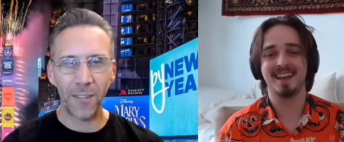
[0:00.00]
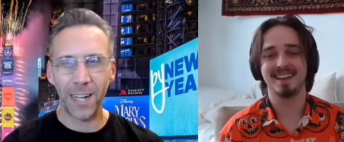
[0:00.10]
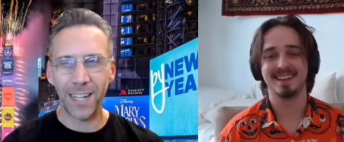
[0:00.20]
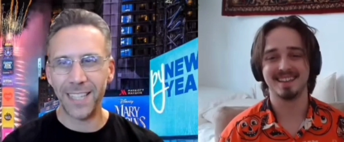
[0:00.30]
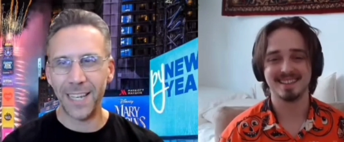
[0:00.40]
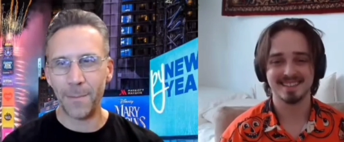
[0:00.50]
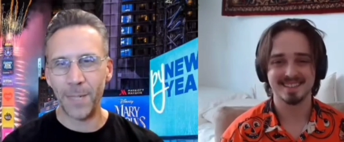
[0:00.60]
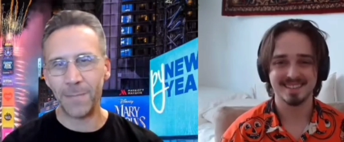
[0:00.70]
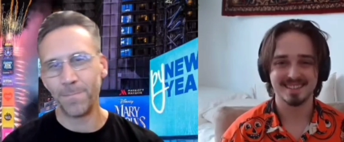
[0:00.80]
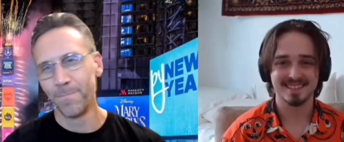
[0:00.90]
Speaker 1: weather out
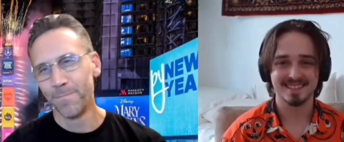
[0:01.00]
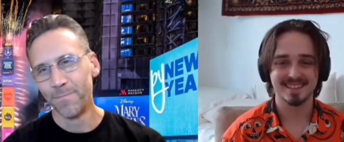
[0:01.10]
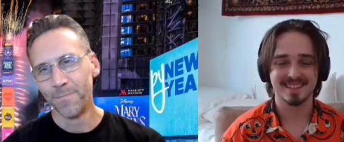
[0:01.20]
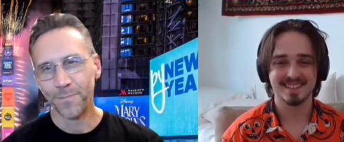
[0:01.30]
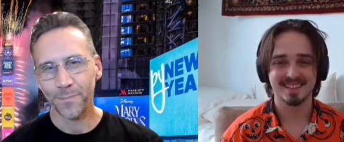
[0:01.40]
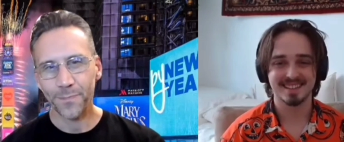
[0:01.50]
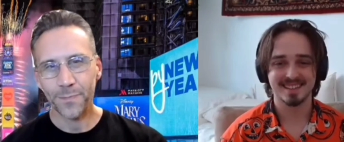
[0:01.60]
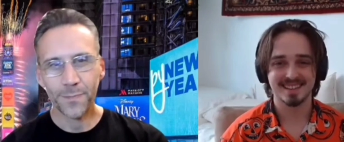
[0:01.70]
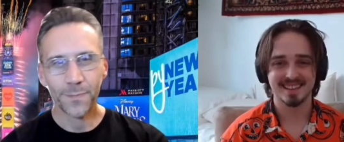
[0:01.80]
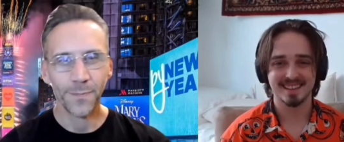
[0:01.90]
there, man?
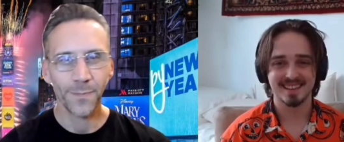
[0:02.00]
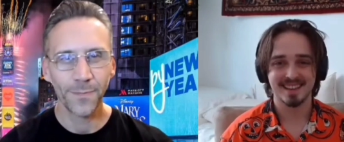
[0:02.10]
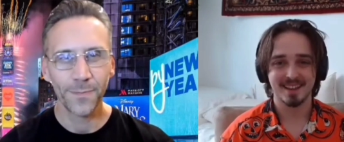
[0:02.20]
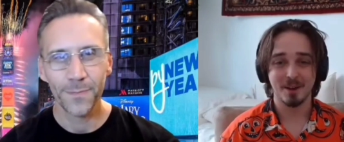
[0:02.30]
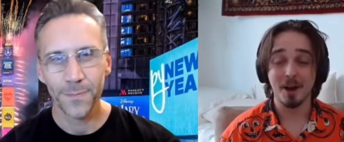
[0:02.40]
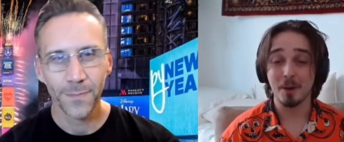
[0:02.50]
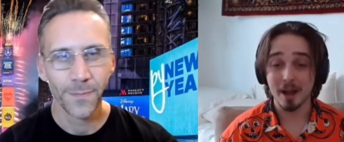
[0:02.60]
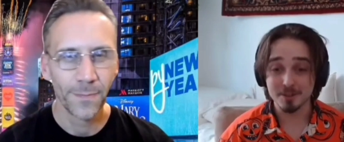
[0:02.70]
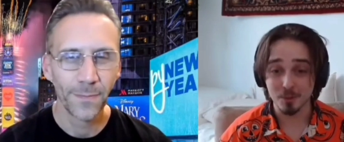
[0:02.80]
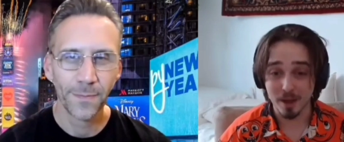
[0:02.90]
Uh,
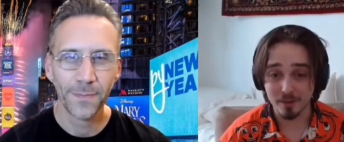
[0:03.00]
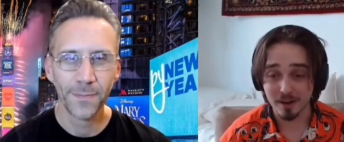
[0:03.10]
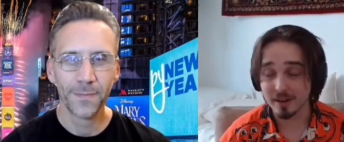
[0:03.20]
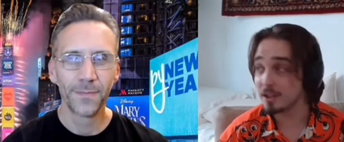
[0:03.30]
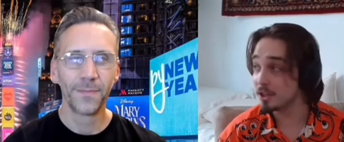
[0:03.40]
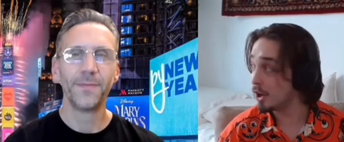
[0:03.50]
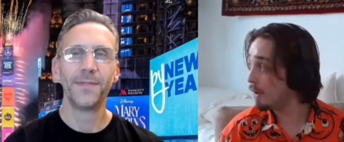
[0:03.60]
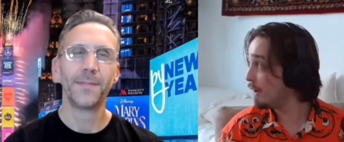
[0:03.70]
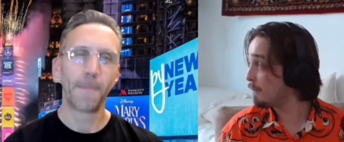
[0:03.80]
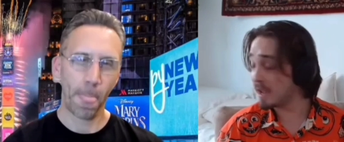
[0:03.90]
how's the weather out? You
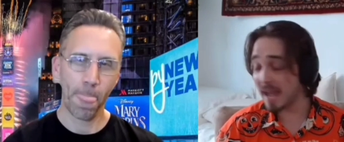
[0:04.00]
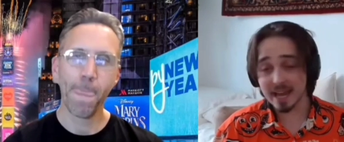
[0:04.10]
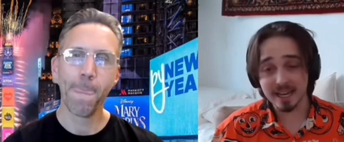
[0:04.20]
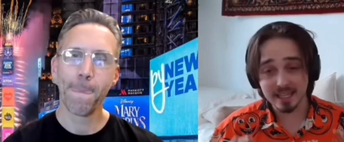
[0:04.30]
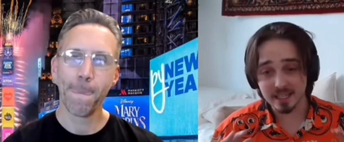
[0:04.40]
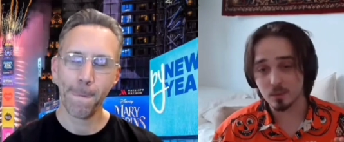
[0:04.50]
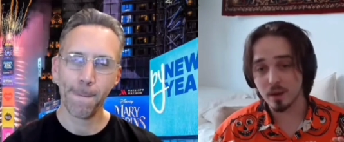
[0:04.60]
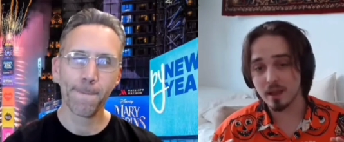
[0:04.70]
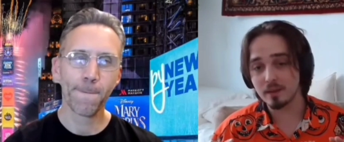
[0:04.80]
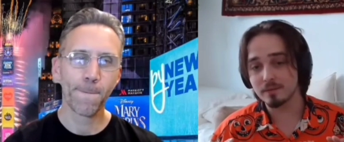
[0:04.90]
know, we had a heat
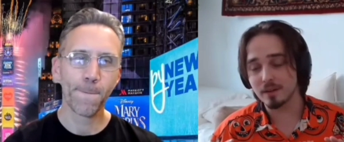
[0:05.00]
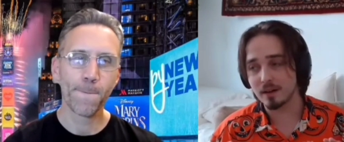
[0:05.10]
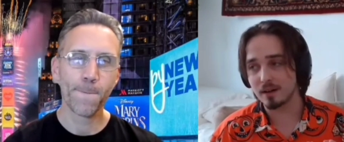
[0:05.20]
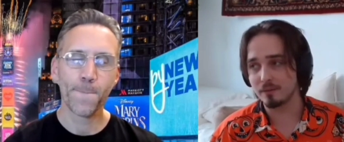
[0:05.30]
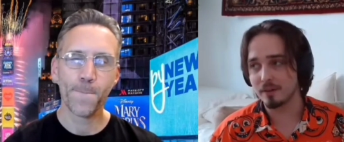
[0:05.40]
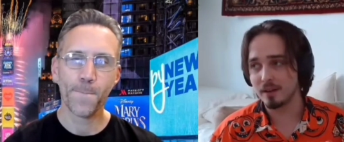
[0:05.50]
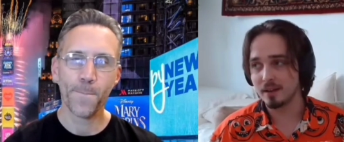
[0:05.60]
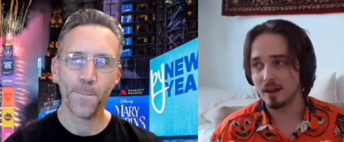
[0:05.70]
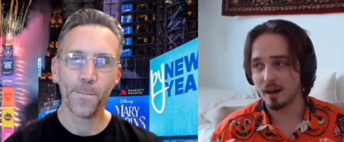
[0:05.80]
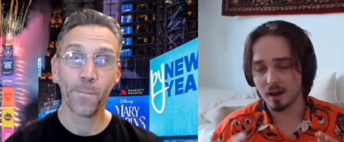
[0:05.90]
wave of
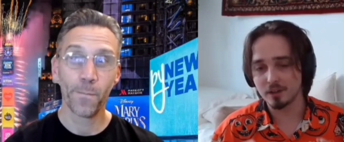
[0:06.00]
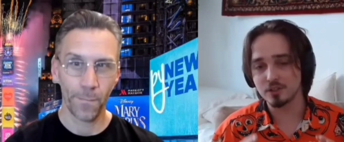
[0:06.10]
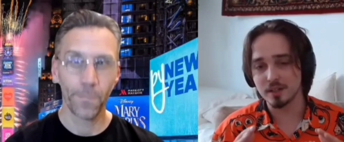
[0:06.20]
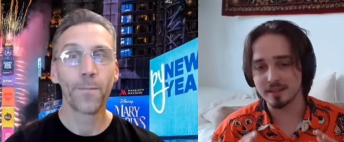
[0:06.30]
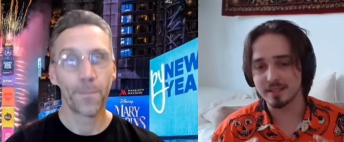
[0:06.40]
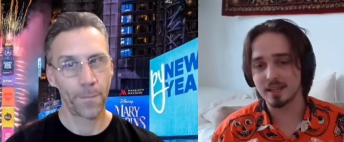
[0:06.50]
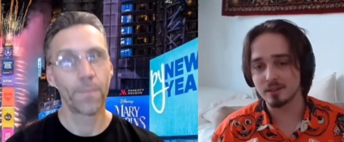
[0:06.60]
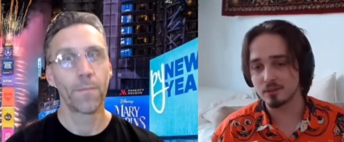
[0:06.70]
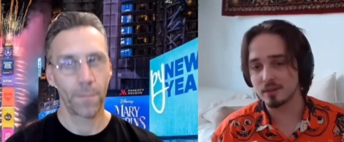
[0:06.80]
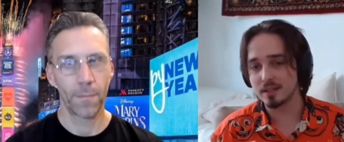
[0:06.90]
110
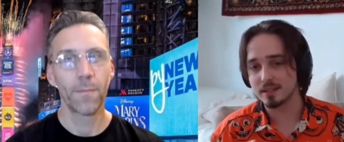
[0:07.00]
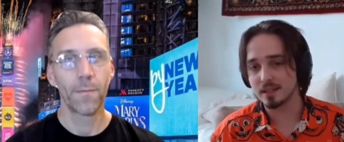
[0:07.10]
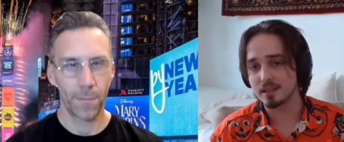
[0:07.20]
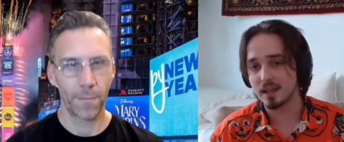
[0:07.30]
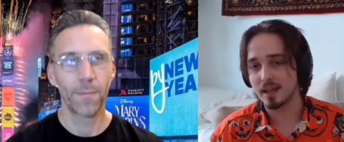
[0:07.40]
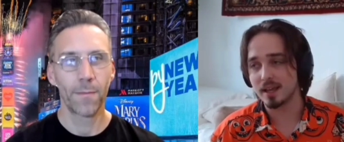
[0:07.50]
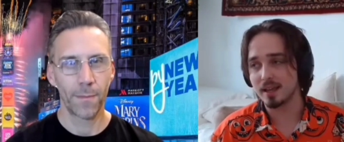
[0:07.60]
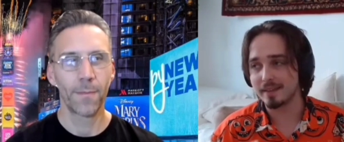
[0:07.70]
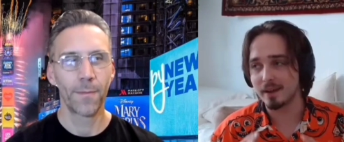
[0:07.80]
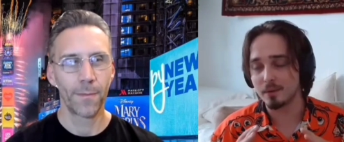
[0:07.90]
degrees the other
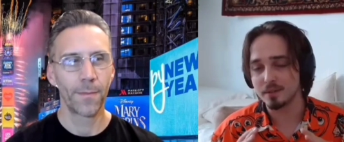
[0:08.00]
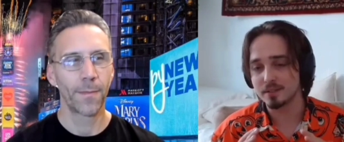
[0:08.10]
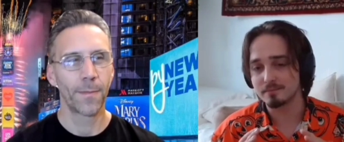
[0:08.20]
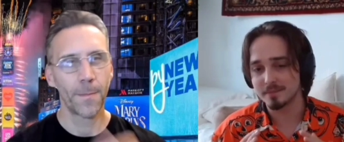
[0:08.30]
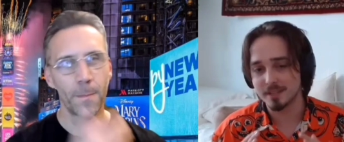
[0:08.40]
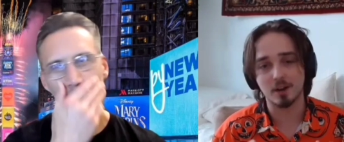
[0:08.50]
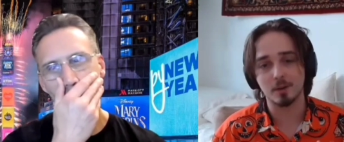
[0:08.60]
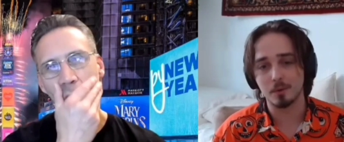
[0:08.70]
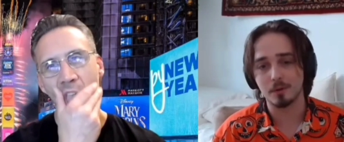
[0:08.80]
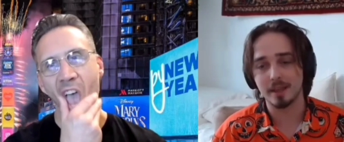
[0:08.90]
day, and that was
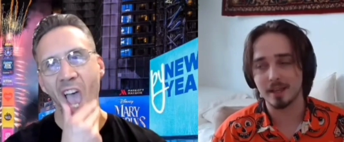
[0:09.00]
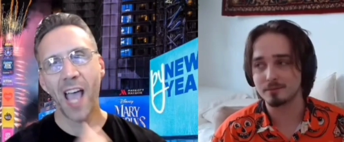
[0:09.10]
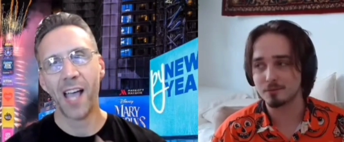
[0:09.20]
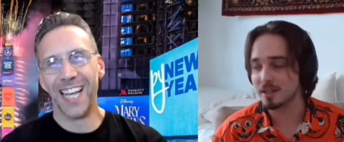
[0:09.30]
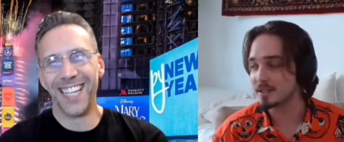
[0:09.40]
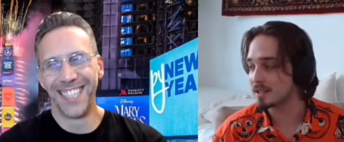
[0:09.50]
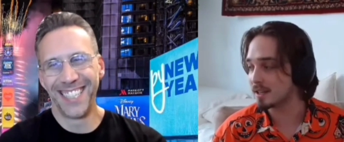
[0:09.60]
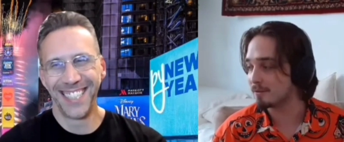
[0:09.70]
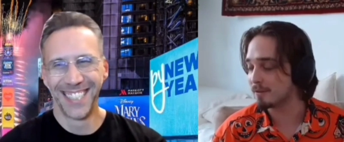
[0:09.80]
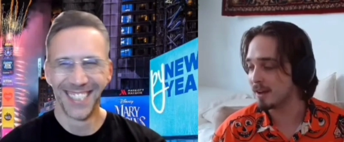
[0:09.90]
terrible. And crazy
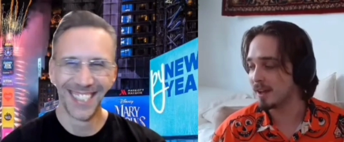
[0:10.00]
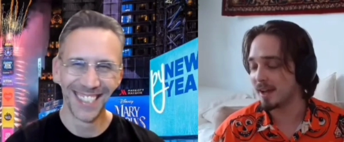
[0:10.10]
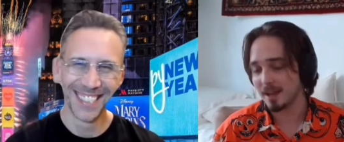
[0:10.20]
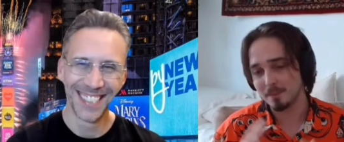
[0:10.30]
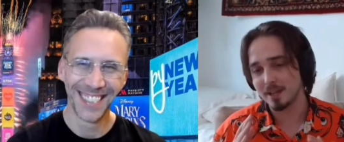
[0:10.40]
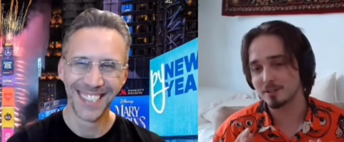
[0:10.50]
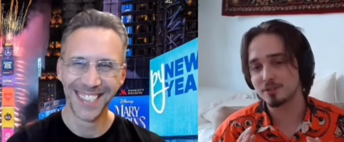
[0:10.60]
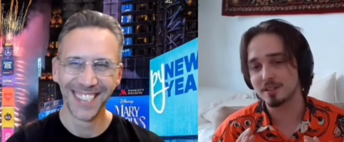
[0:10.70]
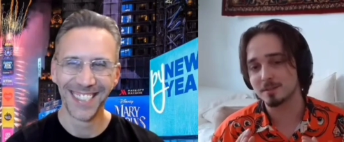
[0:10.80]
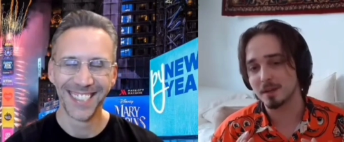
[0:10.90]
enough, I had magic
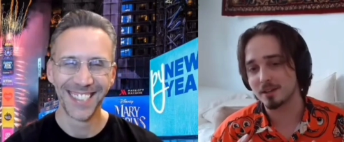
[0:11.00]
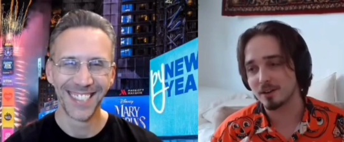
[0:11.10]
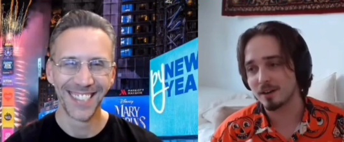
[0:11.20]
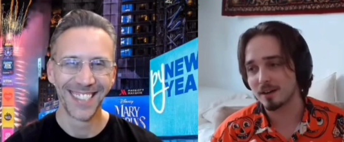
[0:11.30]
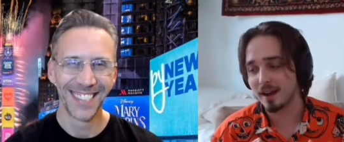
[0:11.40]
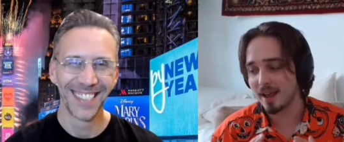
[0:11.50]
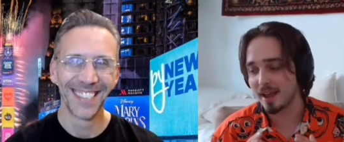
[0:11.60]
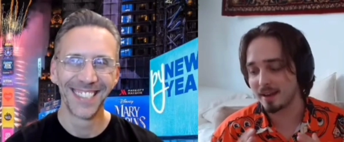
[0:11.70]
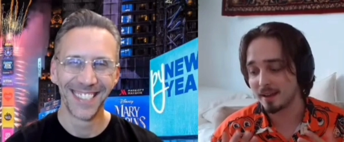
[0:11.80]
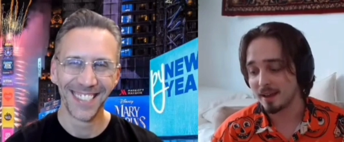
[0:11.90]
tricks in my car, and